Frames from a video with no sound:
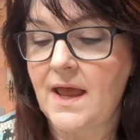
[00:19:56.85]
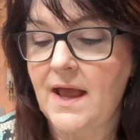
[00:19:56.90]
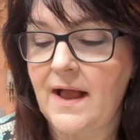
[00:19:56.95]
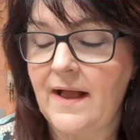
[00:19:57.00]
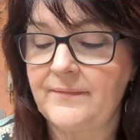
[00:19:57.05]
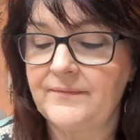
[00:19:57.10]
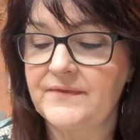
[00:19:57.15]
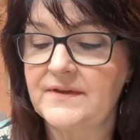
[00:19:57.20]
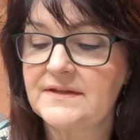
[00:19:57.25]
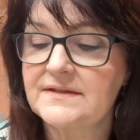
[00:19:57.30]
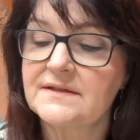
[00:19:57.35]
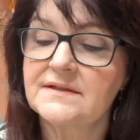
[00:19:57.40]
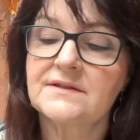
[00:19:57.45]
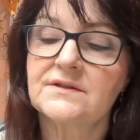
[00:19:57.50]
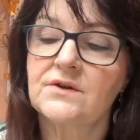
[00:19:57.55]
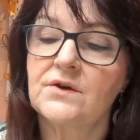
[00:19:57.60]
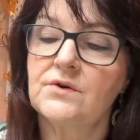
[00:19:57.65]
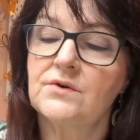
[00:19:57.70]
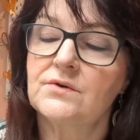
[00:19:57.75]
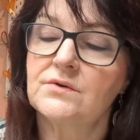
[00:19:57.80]
And this is
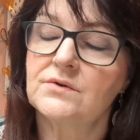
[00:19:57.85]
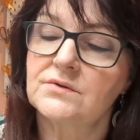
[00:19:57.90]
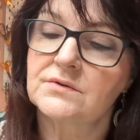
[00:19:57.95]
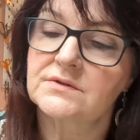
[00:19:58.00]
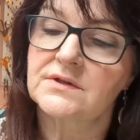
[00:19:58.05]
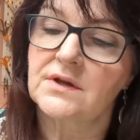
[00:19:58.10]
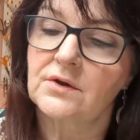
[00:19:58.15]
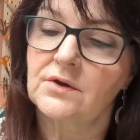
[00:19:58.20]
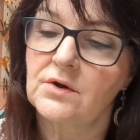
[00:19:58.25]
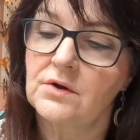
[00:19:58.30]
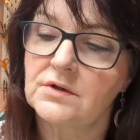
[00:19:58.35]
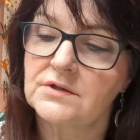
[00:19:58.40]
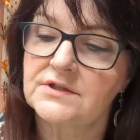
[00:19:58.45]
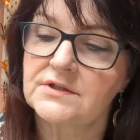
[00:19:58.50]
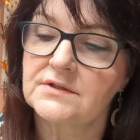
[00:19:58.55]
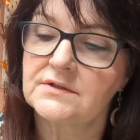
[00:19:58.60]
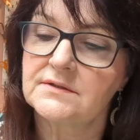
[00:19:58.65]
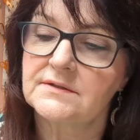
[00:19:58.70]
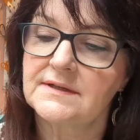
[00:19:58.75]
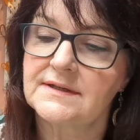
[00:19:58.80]
called
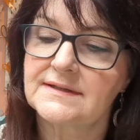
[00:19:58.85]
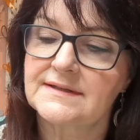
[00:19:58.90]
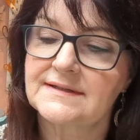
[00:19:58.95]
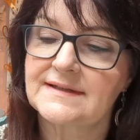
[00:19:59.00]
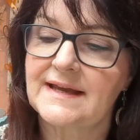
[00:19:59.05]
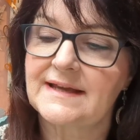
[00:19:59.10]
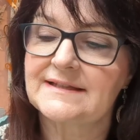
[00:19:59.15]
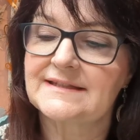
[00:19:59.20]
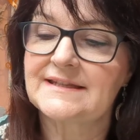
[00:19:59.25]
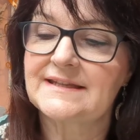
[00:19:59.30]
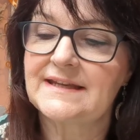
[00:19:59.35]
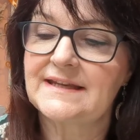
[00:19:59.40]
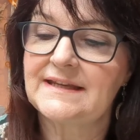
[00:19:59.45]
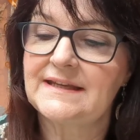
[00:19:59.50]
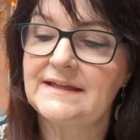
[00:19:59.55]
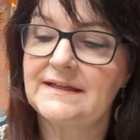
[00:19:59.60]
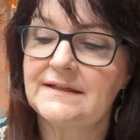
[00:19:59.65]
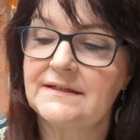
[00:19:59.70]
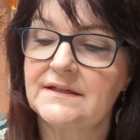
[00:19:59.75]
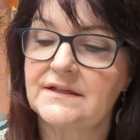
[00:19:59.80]
Cotton
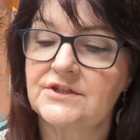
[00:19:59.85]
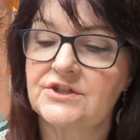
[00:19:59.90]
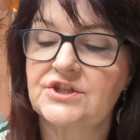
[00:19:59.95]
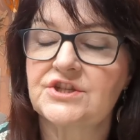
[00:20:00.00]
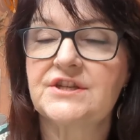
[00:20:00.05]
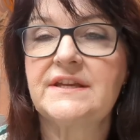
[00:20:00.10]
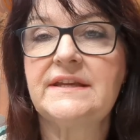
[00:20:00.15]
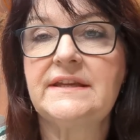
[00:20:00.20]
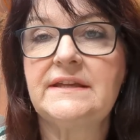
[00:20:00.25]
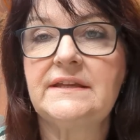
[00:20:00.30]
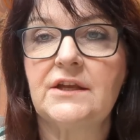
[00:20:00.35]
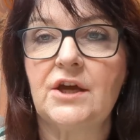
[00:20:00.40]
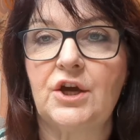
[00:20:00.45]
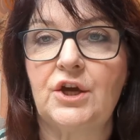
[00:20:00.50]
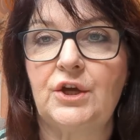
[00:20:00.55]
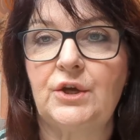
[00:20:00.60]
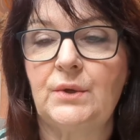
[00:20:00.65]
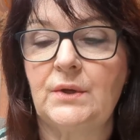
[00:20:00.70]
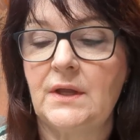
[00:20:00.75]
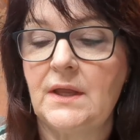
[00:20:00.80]
Sateen
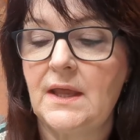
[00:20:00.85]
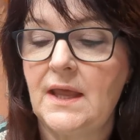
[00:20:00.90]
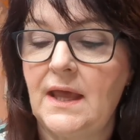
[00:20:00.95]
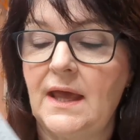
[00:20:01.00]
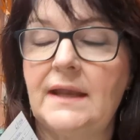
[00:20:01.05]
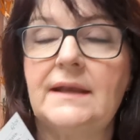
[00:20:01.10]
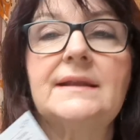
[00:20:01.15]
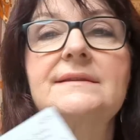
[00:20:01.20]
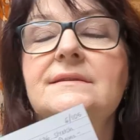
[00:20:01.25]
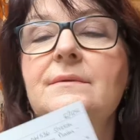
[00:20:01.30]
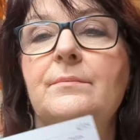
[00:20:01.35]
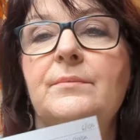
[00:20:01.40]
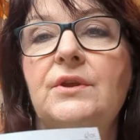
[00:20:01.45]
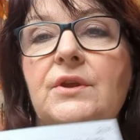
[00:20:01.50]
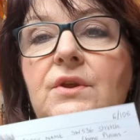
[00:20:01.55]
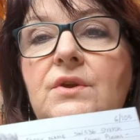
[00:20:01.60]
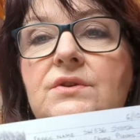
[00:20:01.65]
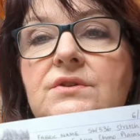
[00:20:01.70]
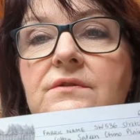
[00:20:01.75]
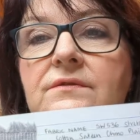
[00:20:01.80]
Chino, and it's a
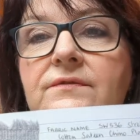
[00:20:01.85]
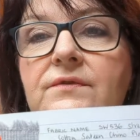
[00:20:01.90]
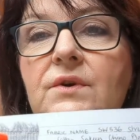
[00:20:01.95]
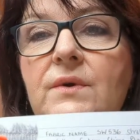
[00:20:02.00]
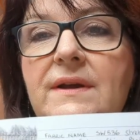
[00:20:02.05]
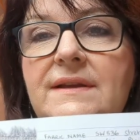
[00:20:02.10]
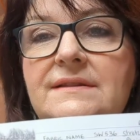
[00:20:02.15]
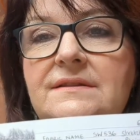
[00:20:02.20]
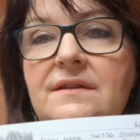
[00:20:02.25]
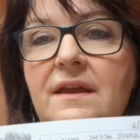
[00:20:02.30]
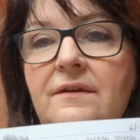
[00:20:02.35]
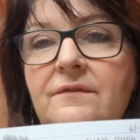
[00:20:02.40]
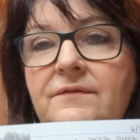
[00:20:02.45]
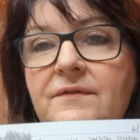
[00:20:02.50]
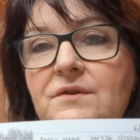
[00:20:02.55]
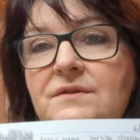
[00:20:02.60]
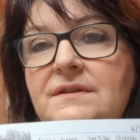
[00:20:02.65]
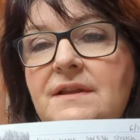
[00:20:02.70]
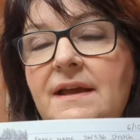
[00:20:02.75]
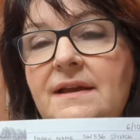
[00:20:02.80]
beautiful, it
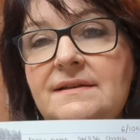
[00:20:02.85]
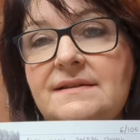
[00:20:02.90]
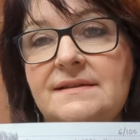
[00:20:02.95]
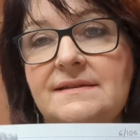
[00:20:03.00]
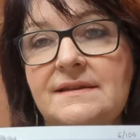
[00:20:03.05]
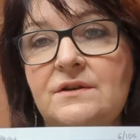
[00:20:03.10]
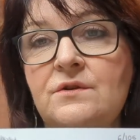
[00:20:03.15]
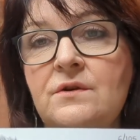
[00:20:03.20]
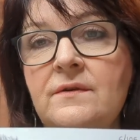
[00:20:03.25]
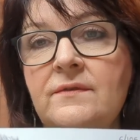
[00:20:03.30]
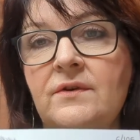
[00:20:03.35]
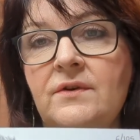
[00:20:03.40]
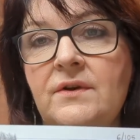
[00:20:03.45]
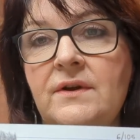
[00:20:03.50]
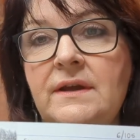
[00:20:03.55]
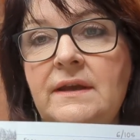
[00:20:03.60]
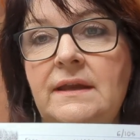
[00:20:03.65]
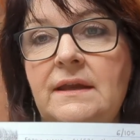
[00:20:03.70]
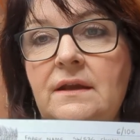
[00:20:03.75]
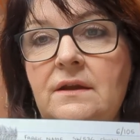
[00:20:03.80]
feels like a
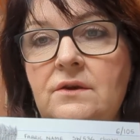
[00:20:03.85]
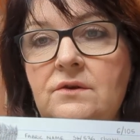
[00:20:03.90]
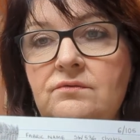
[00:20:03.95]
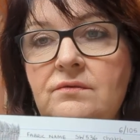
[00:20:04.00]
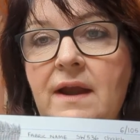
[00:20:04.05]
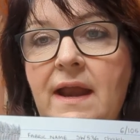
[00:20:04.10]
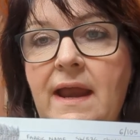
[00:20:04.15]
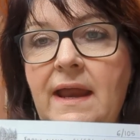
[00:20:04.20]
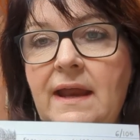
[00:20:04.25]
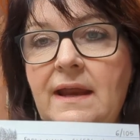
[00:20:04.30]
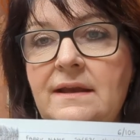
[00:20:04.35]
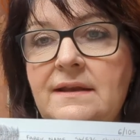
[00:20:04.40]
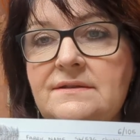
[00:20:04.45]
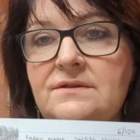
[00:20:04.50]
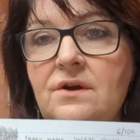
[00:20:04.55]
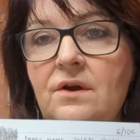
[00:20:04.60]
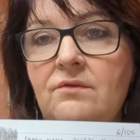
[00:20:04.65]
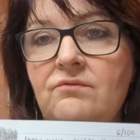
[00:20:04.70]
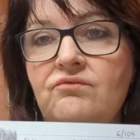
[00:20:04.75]
silvery grey, and it's got a